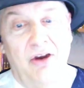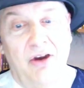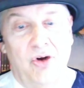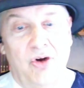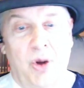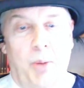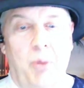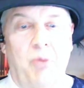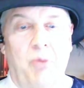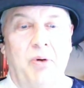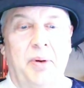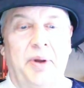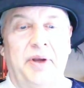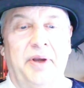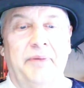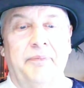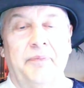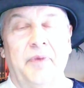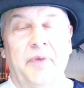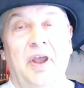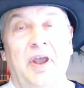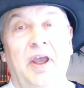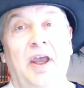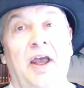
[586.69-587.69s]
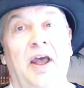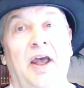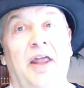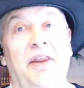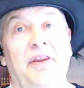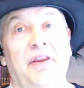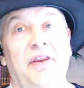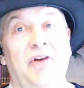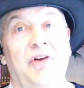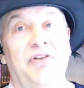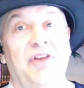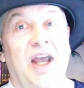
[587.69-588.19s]
noblewoman.
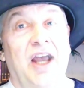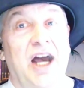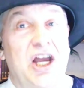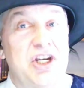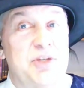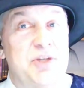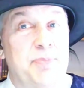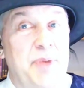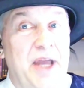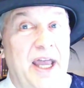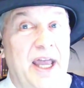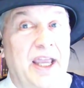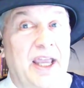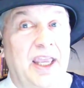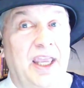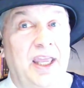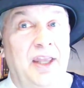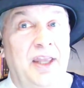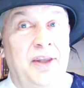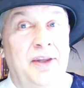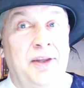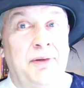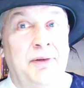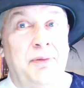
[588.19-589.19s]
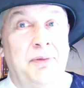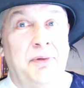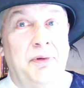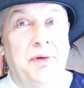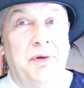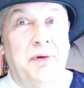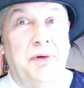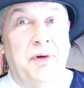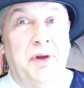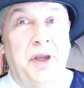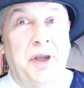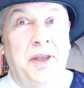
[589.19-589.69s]
There's a hunchback in the
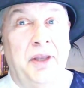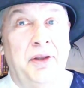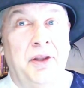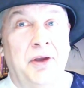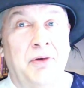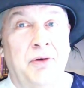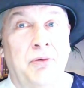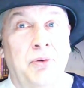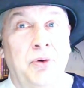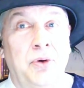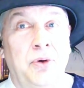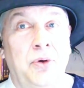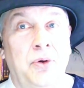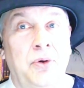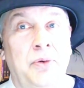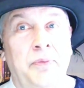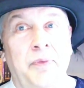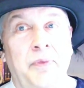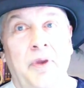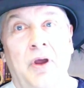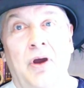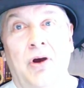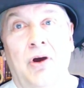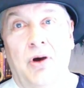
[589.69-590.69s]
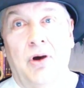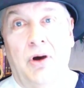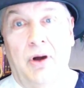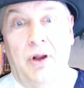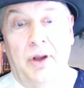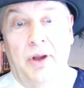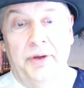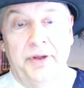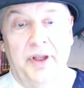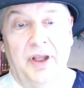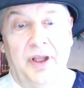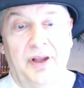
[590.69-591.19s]
in the crew
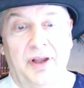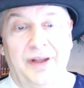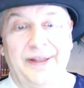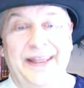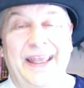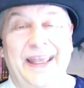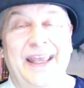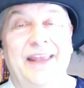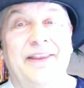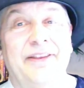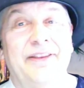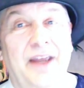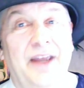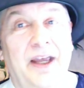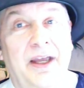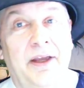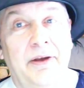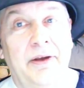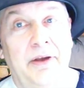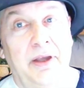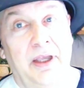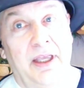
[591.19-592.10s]
called Leitha.